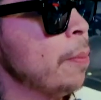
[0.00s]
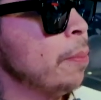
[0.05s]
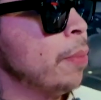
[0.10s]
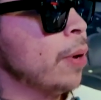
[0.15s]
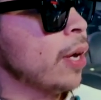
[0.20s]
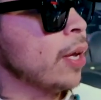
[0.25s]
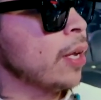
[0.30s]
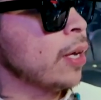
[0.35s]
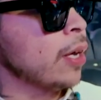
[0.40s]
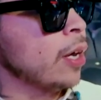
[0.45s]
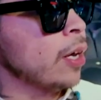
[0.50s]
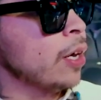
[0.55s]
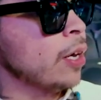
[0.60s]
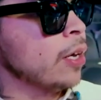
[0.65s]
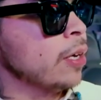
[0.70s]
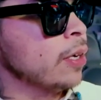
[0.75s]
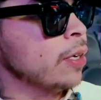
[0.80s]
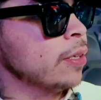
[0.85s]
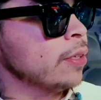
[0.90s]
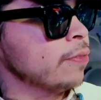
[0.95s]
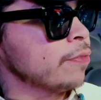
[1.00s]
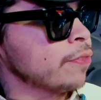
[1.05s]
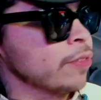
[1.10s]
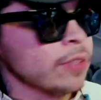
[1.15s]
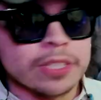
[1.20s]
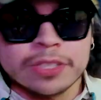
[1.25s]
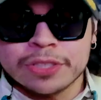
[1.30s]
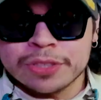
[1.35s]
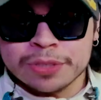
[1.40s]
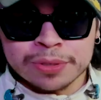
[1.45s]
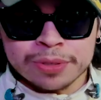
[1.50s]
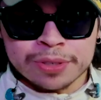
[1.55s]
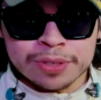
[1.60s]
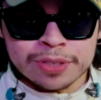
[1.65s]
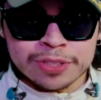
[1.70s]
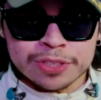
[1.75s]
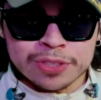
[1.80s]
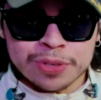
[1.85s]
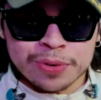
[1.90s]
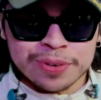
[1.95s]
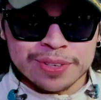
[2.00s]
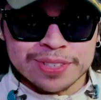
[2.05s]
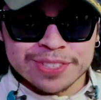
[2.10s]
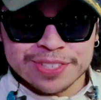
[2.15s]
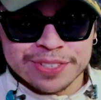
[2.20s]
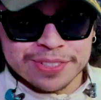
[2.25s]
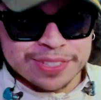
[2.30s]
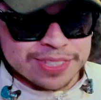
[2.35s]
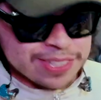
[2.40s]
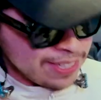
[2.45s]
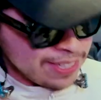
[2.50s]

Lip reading: but for this tour, Torrin is using